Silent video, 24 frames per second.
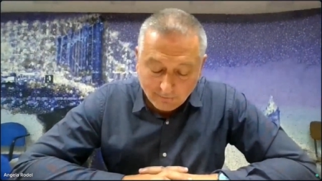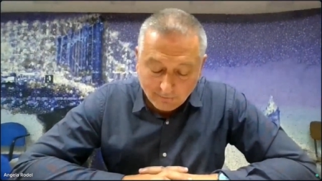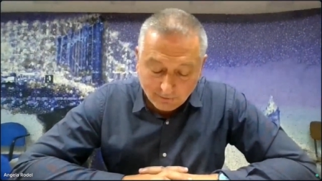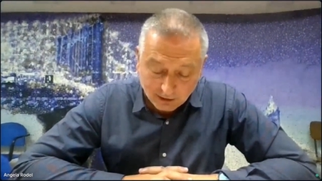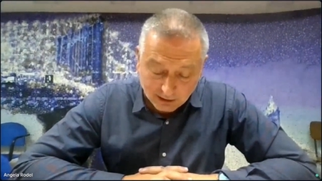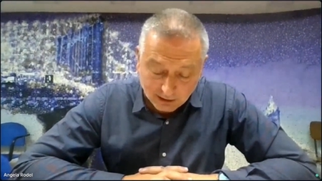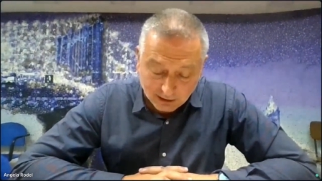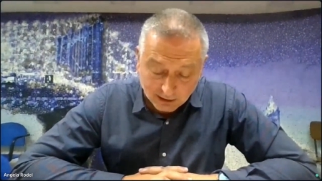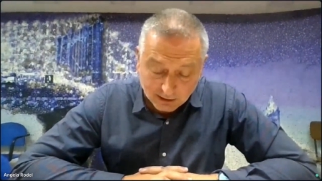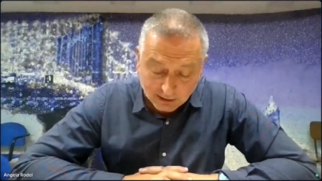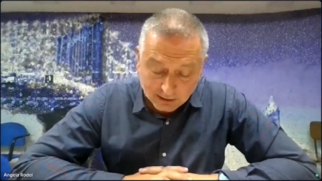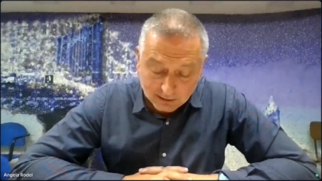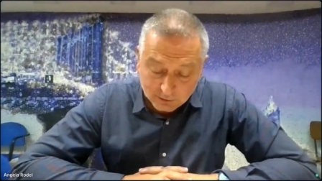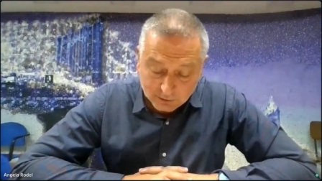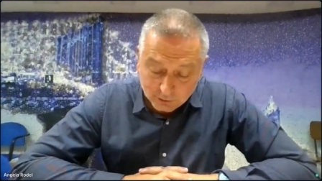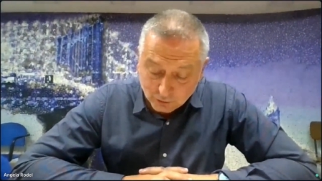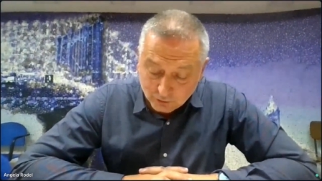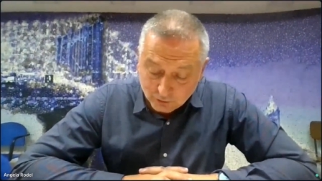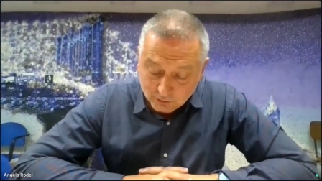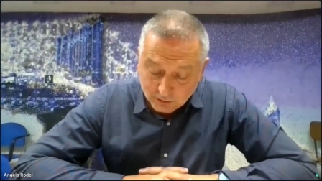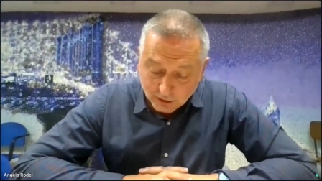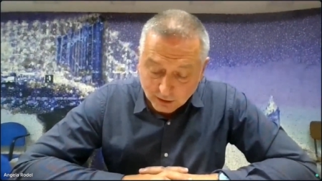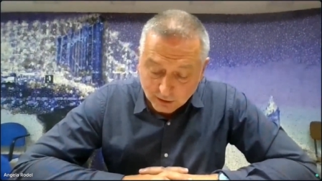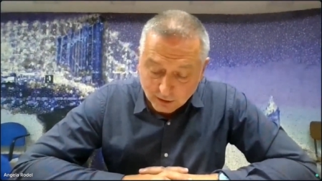Everything
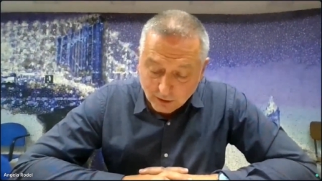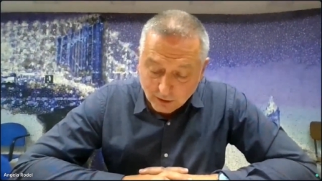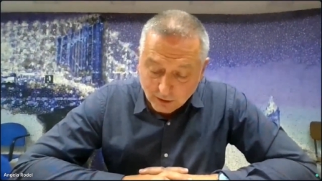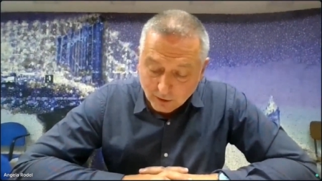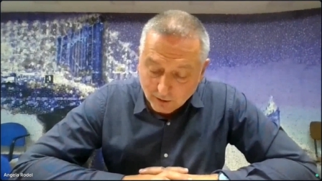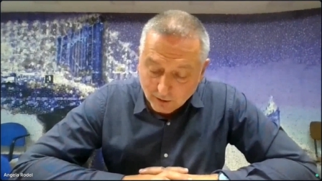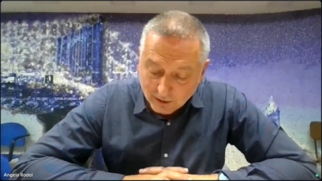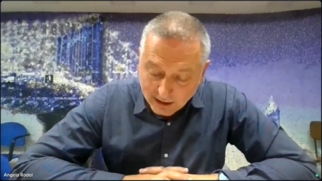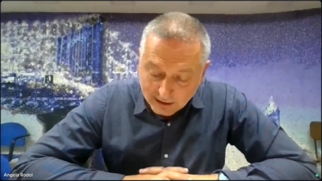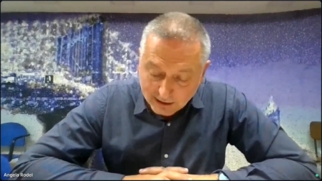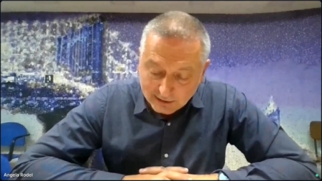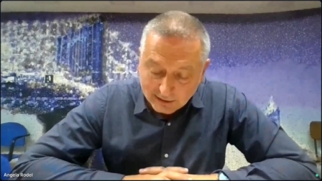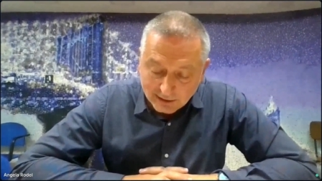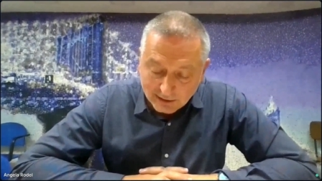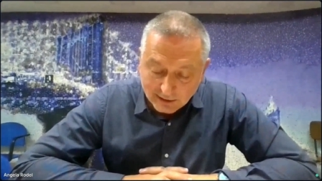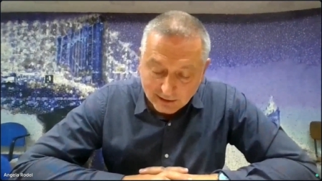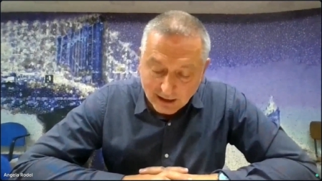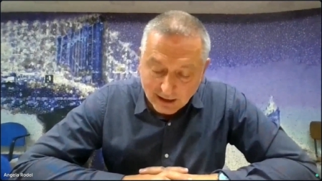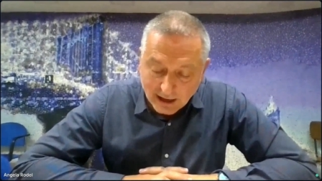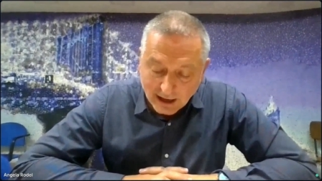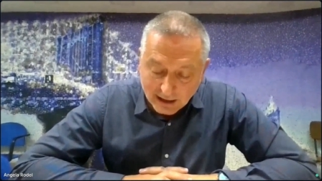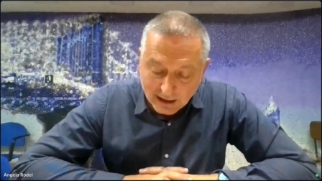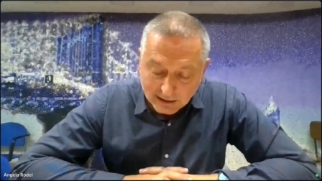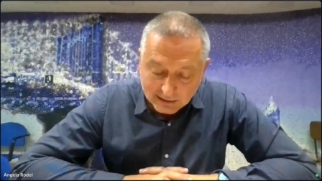sooner or
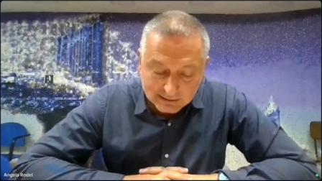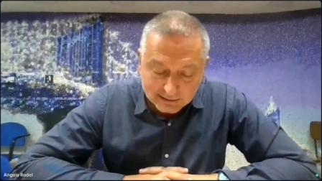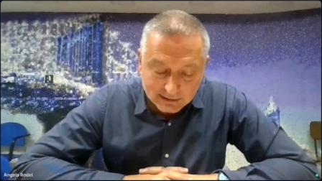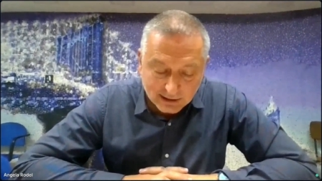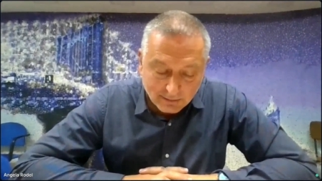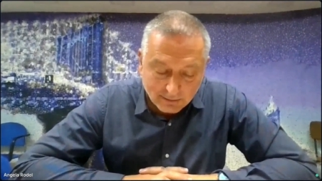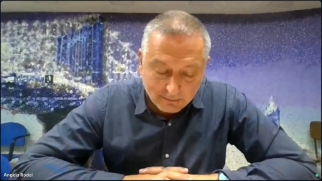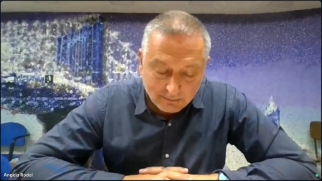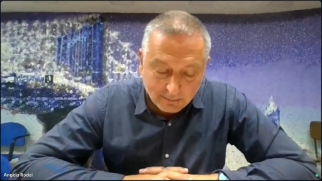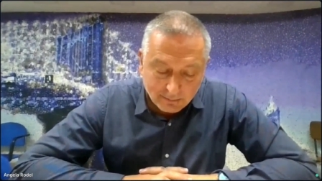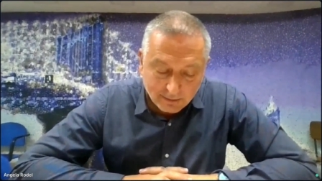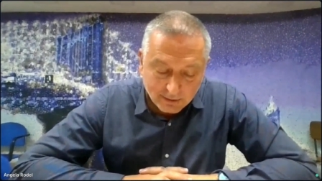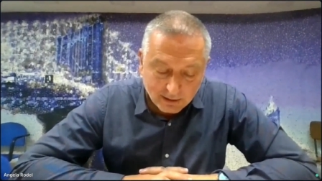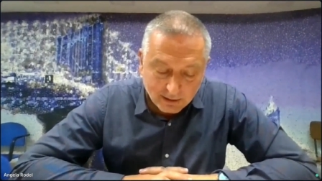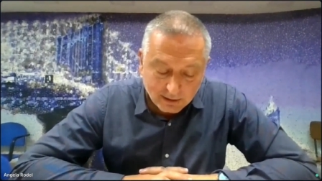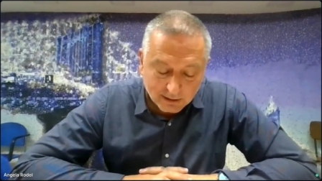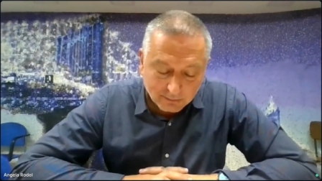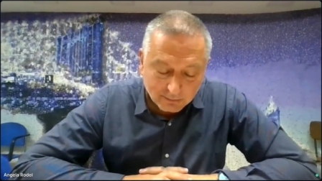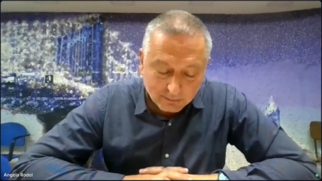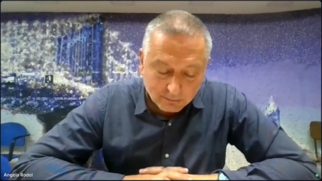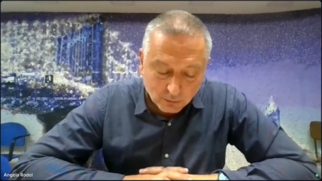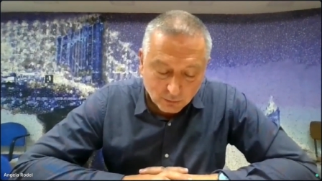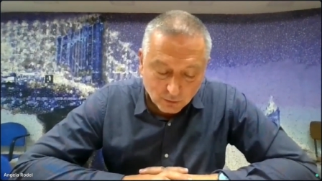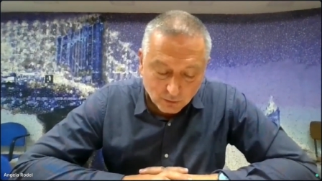later ends up
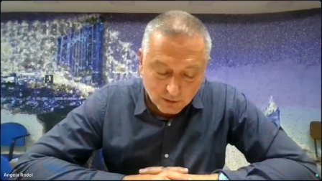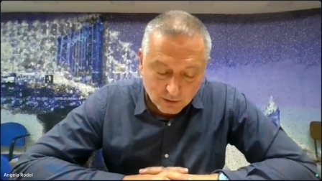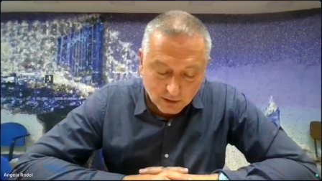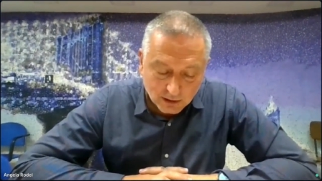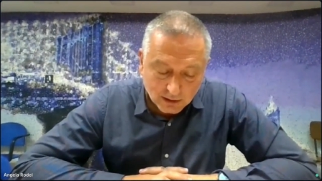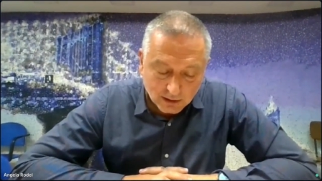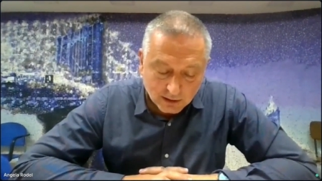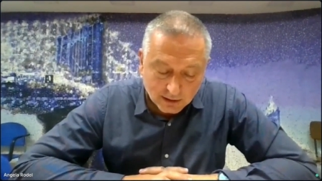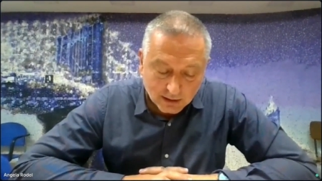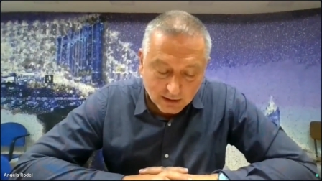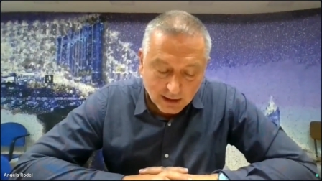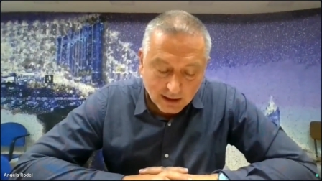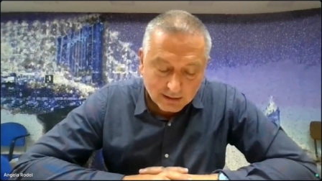in a book,